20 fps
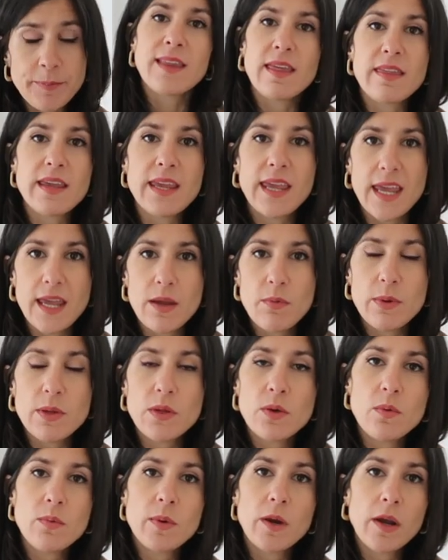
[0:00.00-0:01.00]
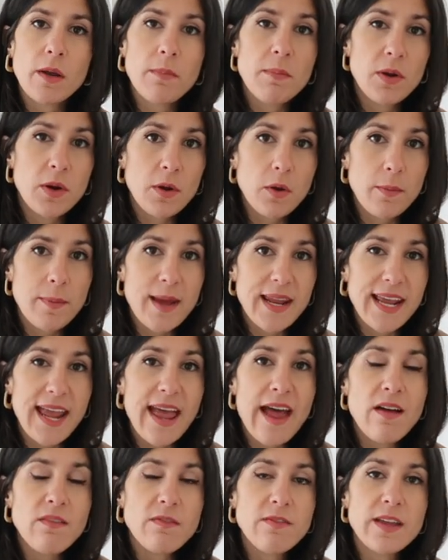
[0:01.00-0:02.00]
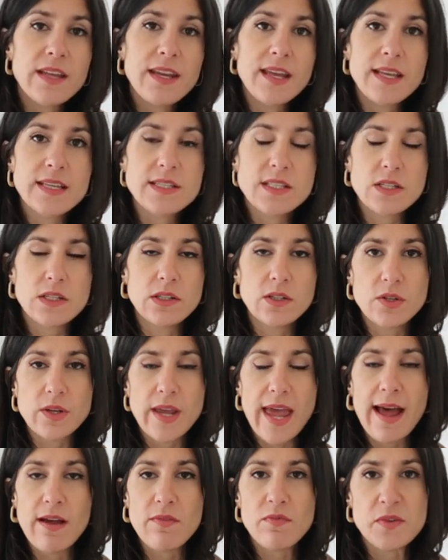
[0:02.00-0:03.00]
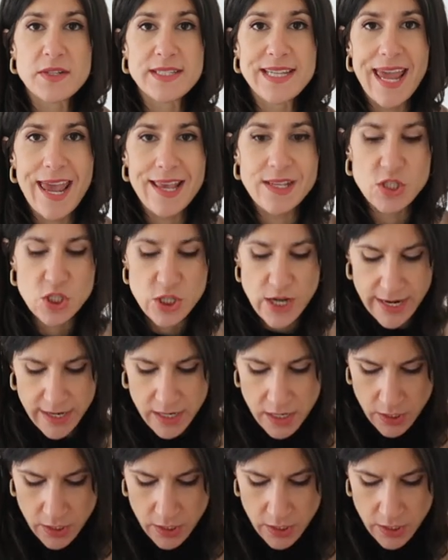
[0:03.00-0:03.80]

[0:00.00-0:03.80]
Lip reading: Now, the key when you're wearing a monochromatic outfit is to look out for texture.